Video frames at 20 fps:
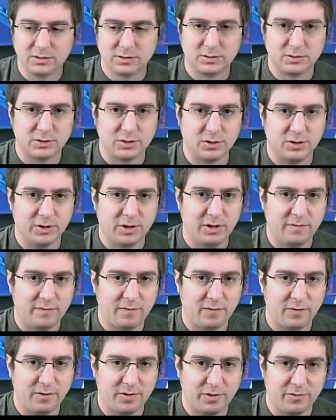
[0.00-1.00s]
turn in
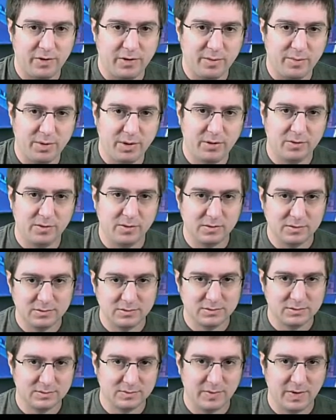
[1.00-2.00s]
for a 3 blue.
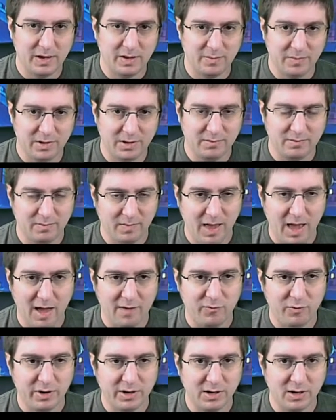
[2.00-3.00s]
Man, be
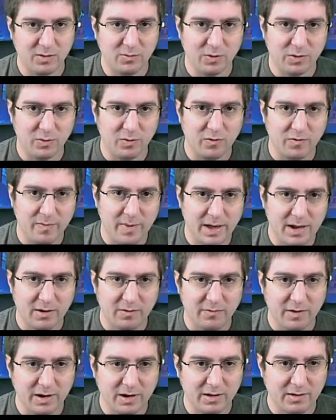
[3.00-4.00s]
halfway done with Wolfman
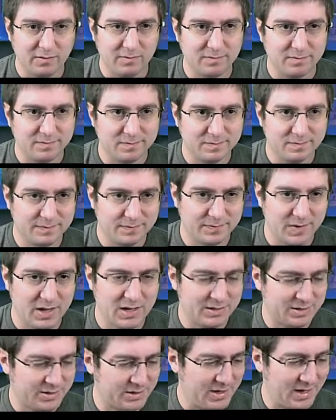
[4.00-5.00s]
already, and
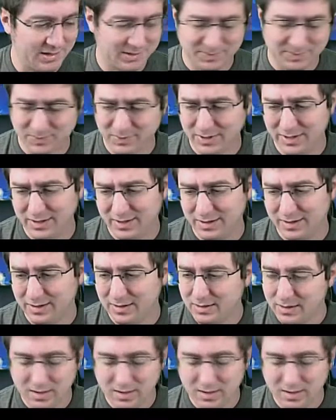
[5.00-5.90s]
that's pretty good.